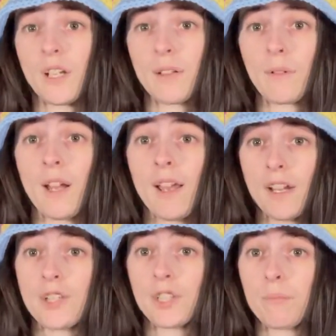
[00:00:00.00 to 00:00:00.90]
I
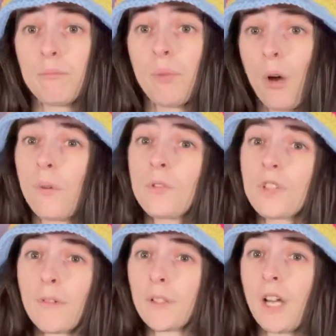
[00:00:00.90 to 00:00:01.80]
actually post
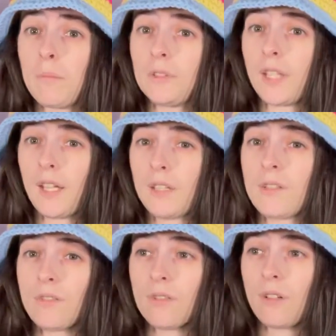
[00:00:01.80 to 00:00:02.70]
every couple
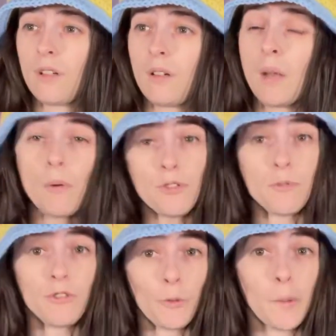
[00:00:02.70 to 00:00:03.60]
days. I post
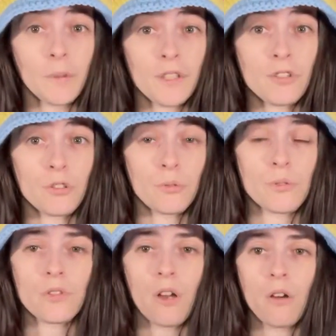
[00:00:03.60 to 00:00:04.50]
pretty frequently too,
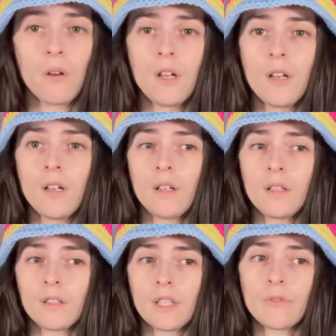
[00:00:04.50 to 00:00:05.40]
so
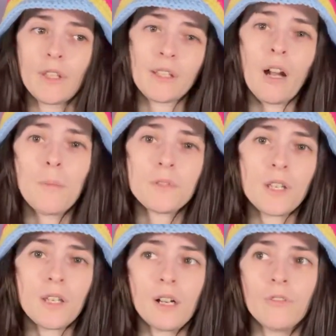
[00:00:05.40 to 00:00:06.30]
give like an
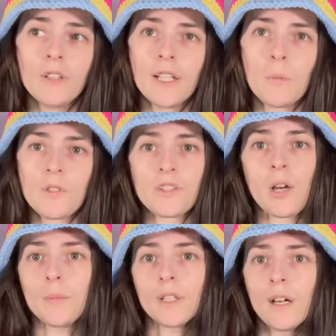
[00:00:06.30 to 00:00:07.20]
update of like what's
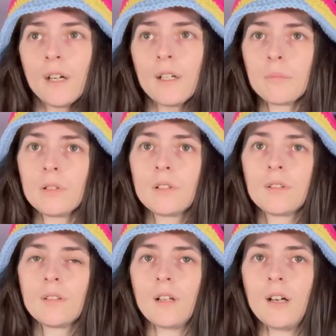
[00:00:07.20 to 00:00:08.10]
coming up,
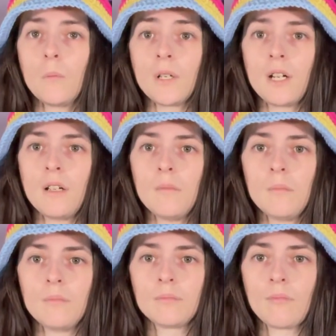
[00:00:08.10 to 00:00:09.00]
what I'm
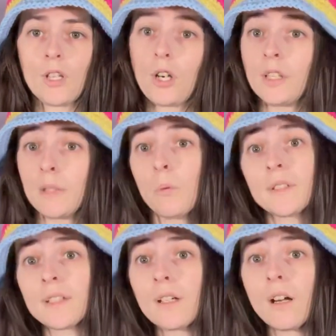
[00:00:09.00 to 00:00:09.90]
currently
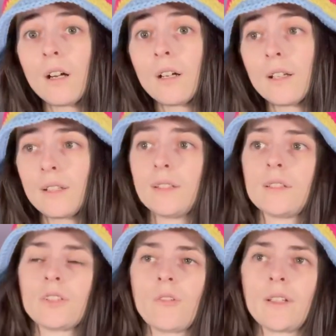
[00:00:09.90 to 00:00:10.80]
working on.
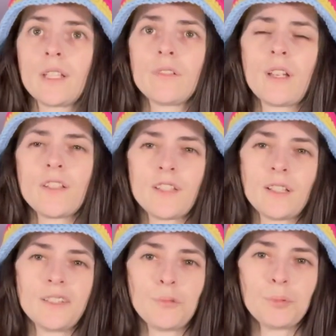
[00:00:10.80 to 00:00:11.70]
So I give you guys like a
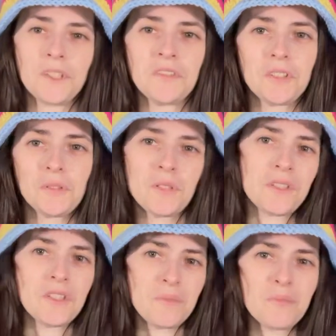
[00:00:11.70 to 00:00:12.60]
little preview, which
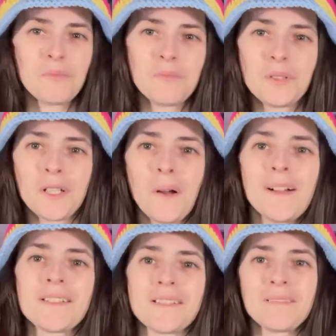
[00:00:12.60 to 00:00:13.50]
is pretty
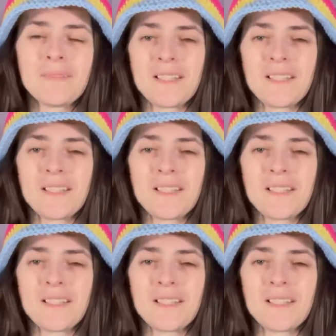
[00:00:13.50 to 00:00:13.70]
awesome.